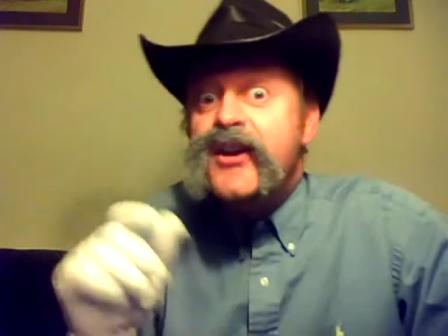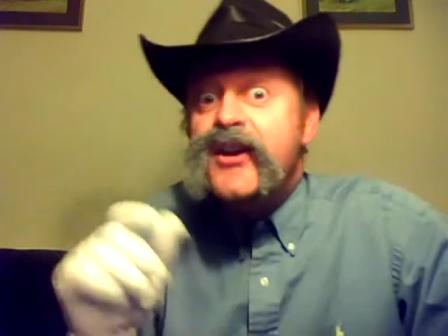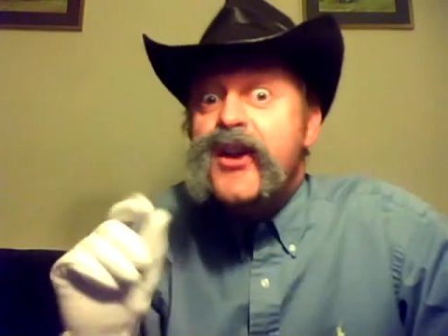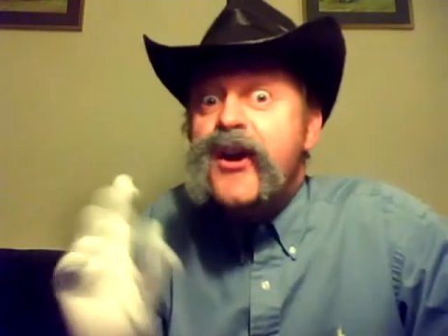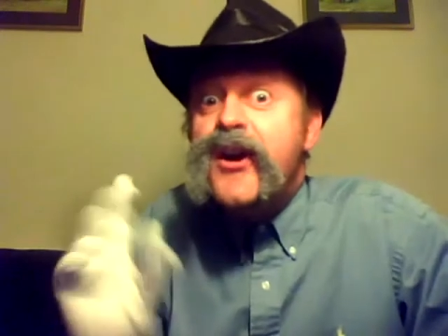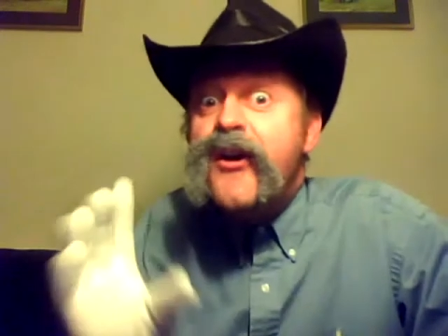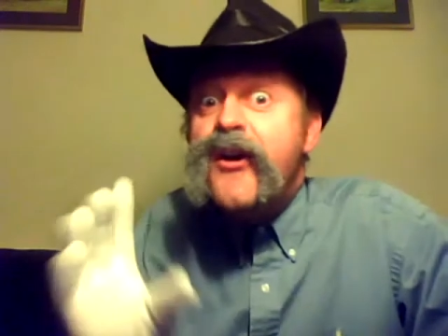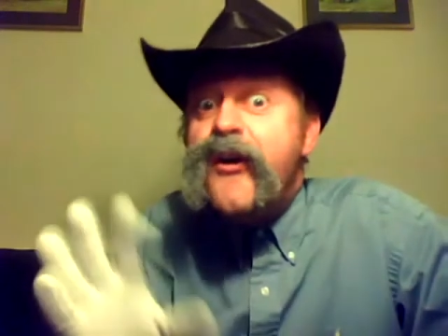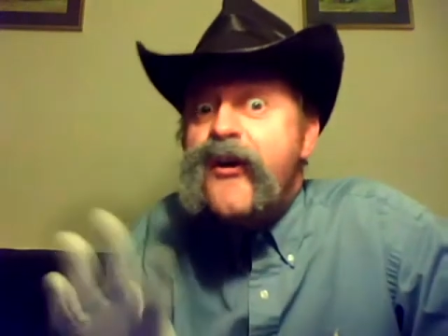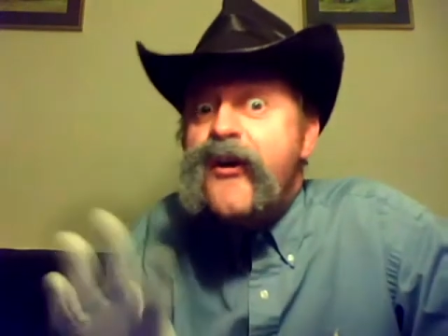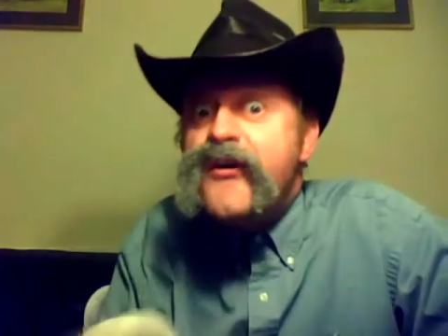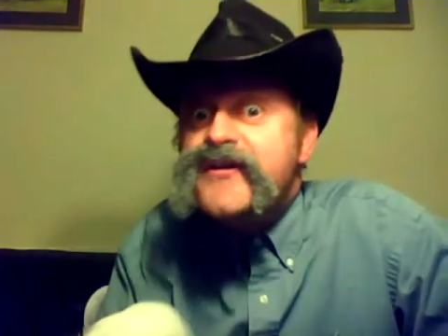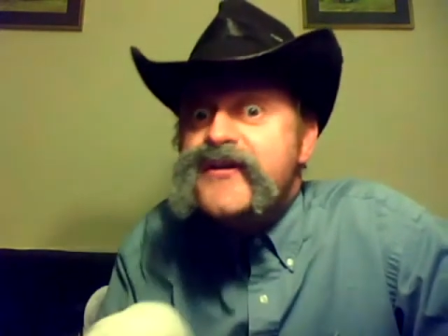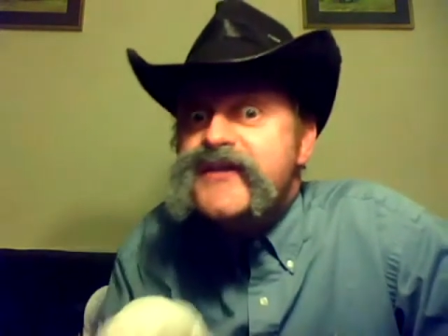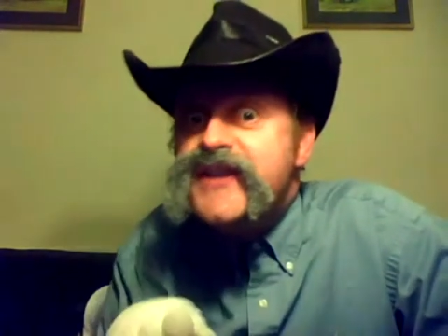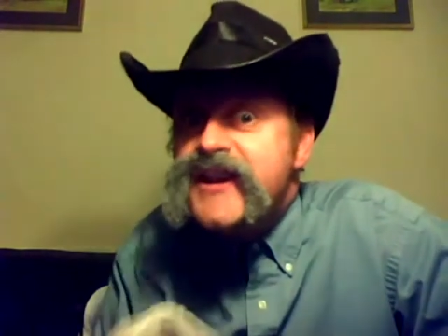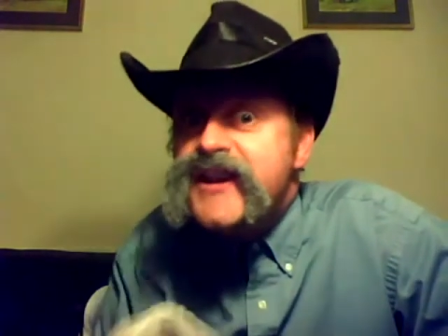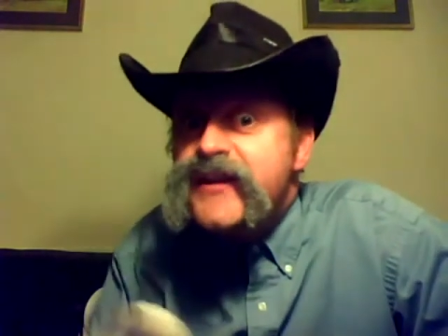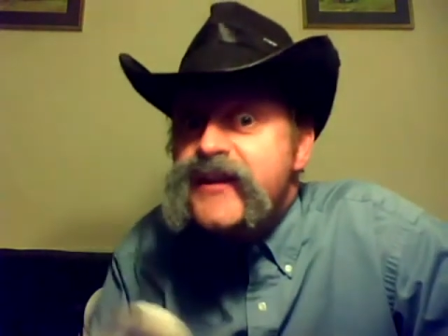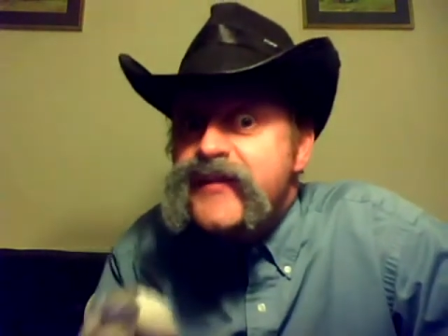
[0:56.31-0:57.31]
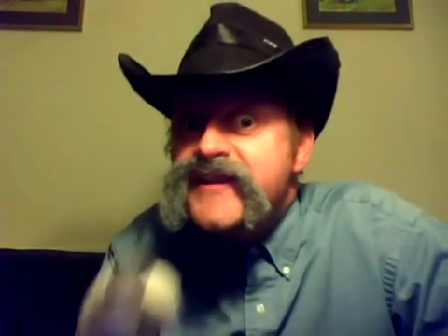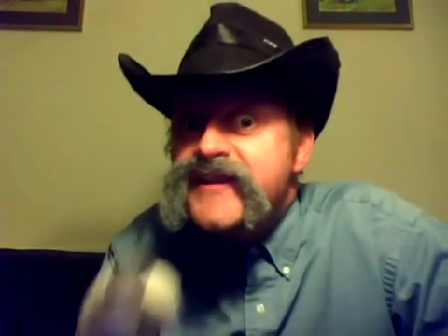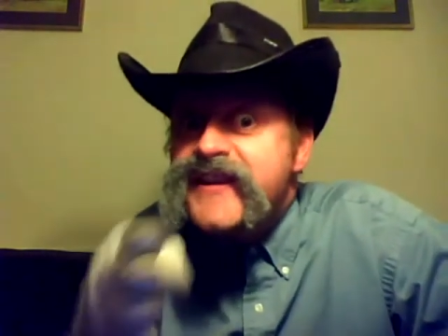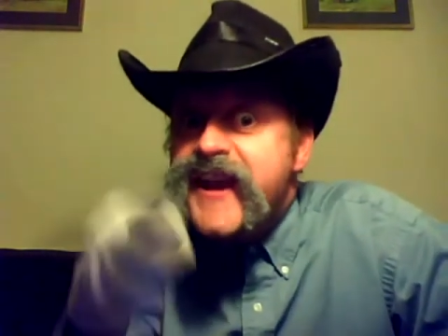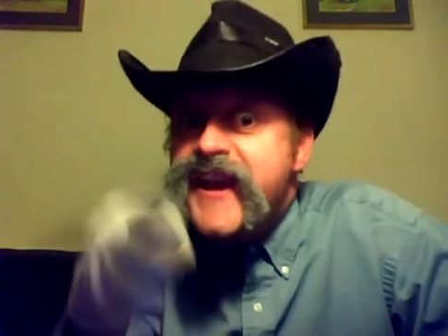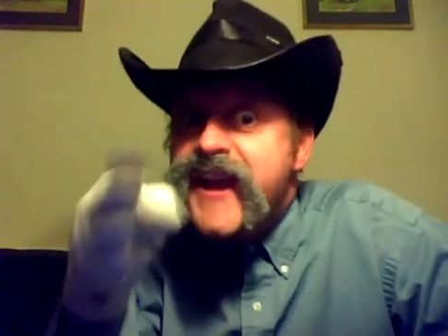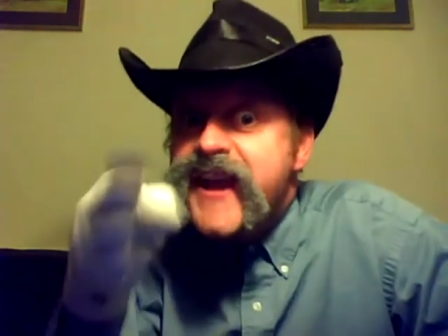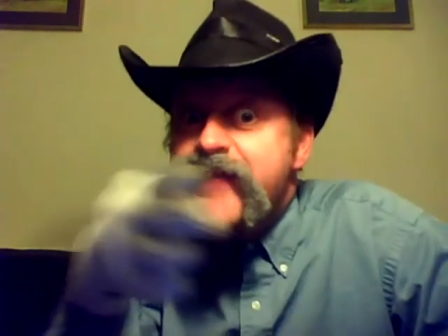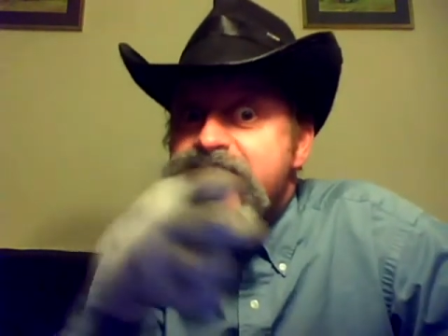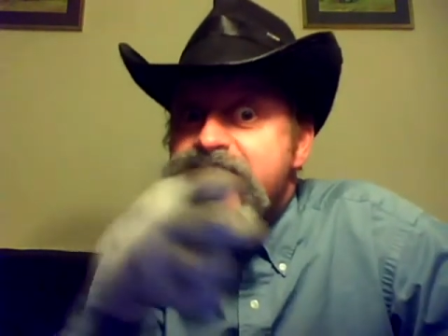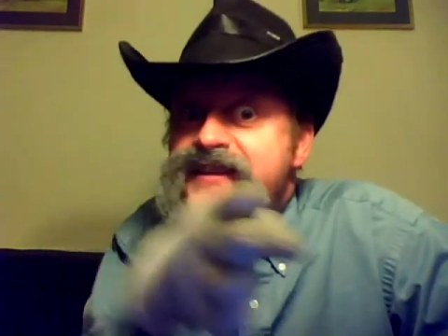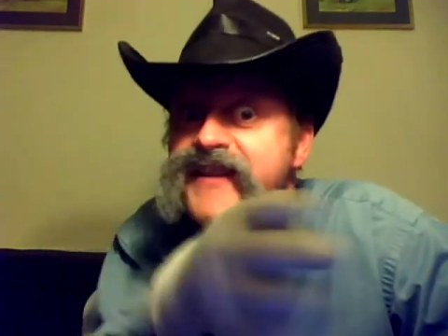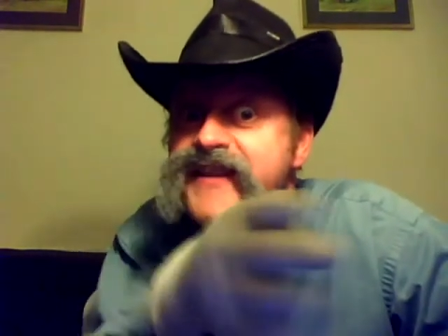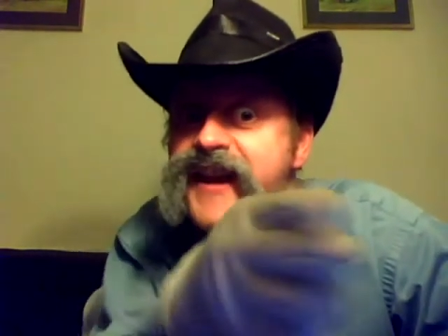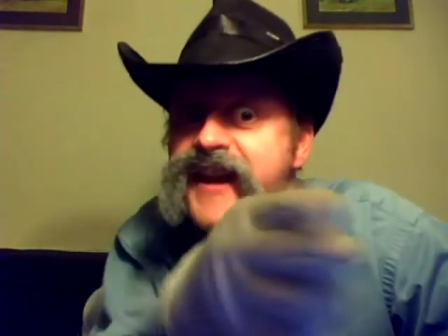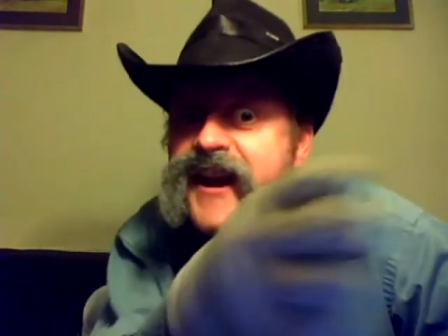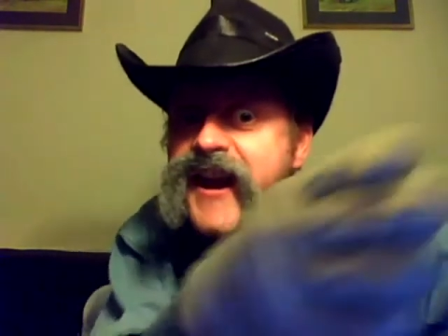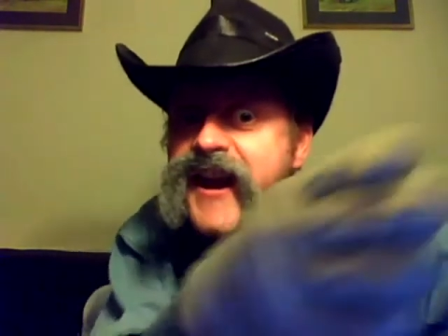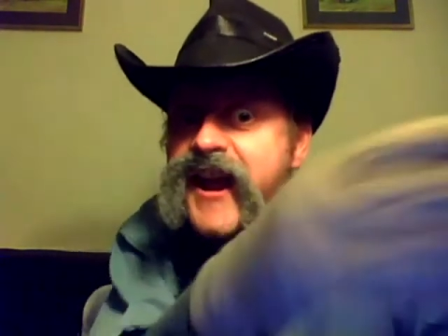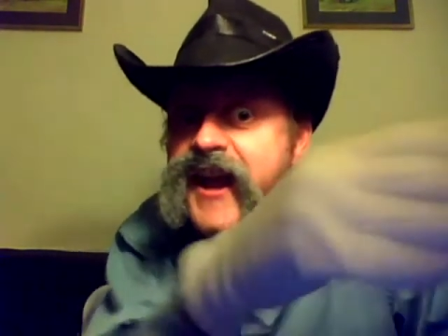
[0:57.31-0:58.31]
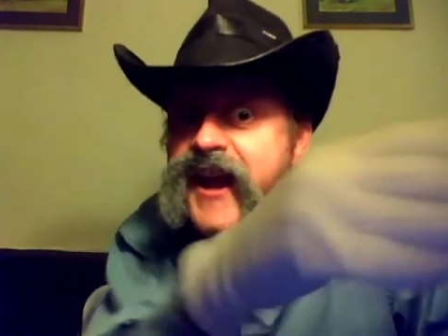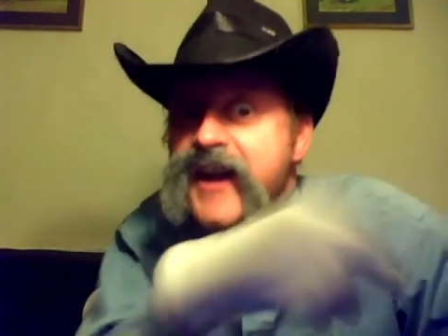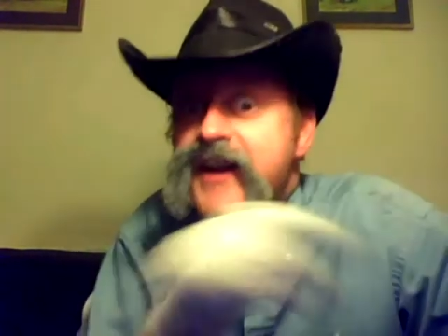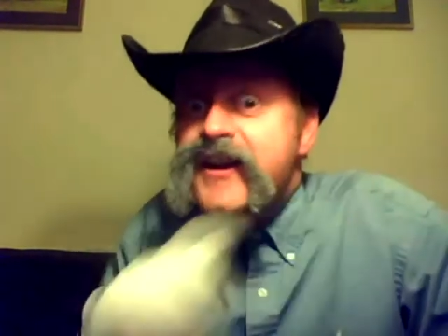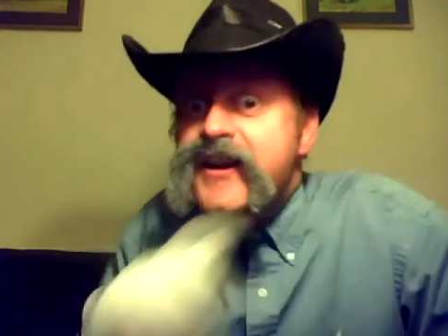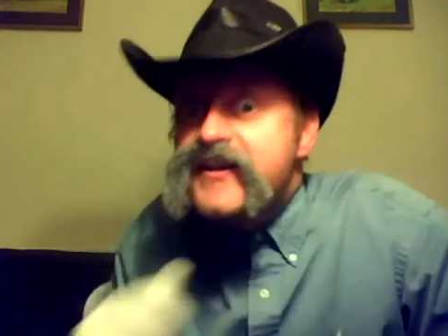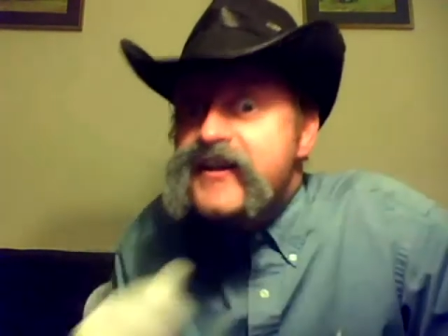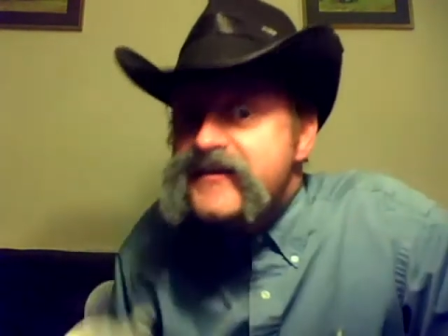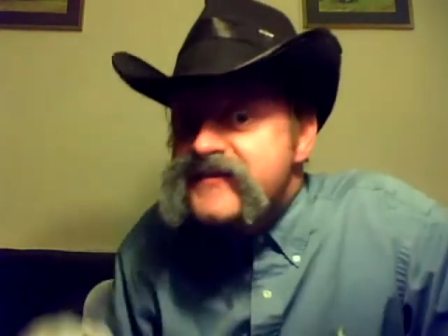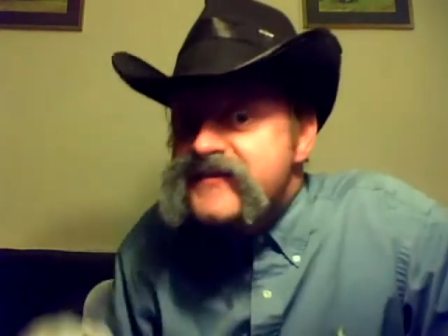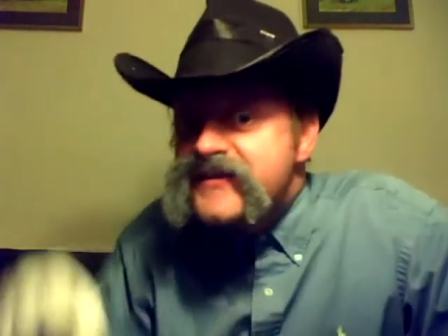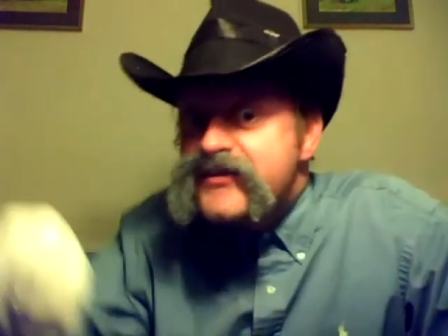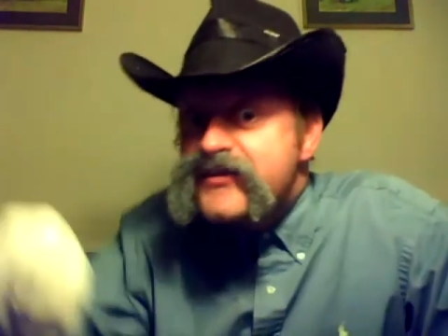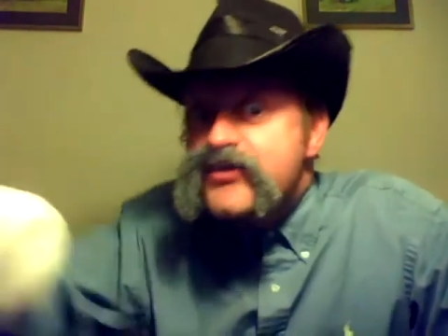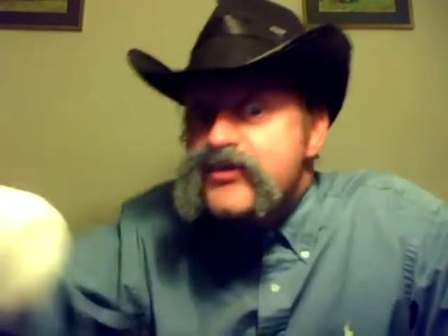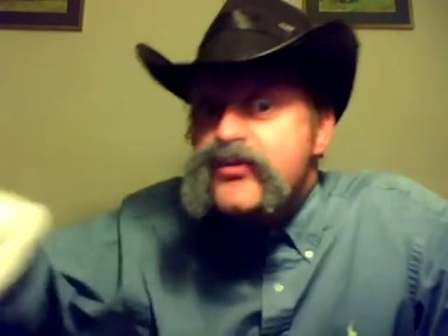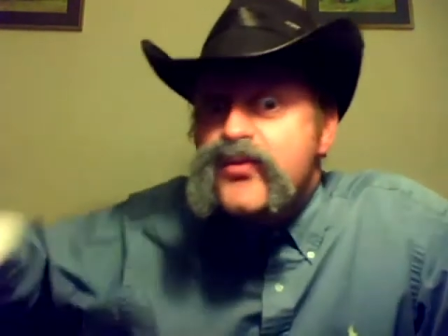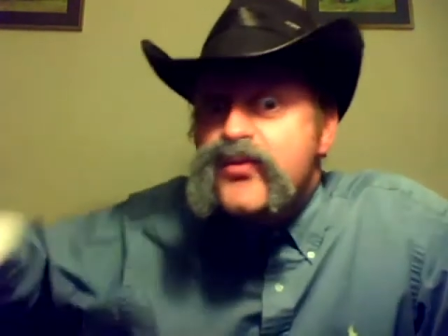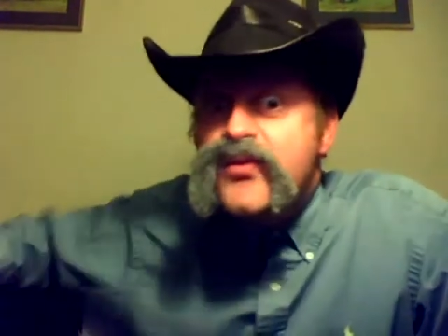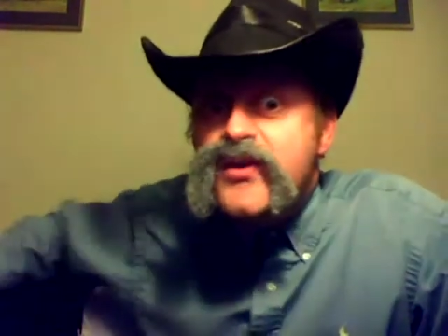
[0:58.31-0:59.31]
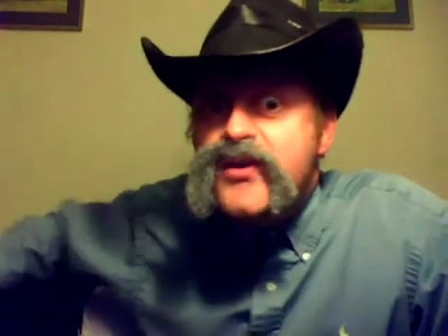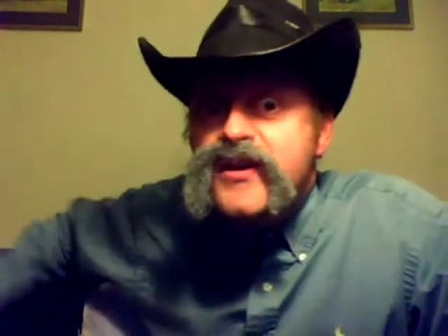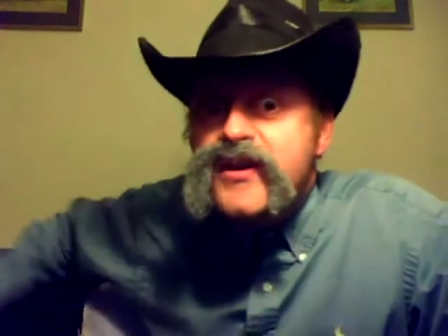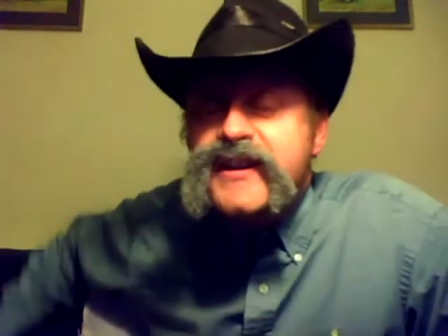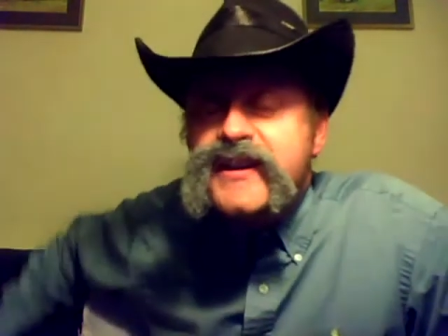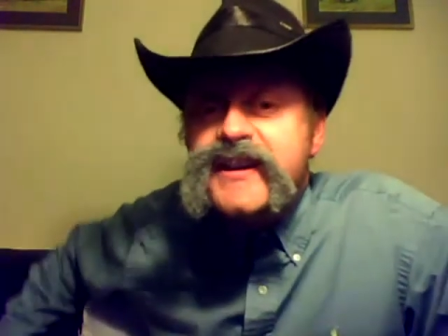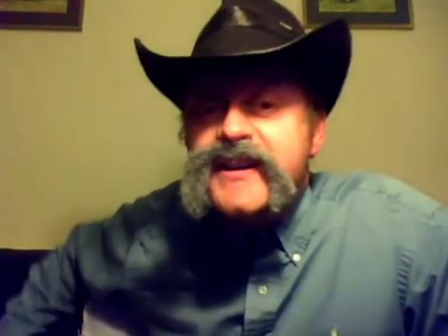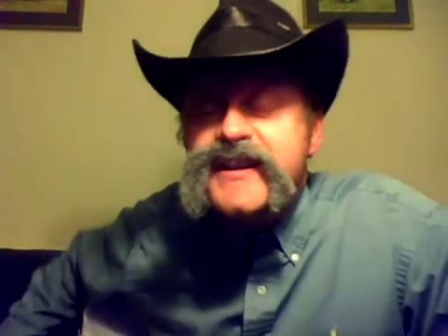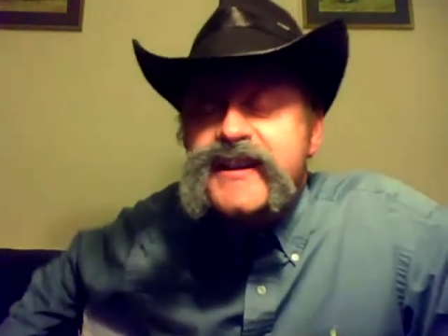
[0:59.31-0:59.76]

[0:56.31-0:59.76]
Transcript: the old Jibba-Jabba's going to work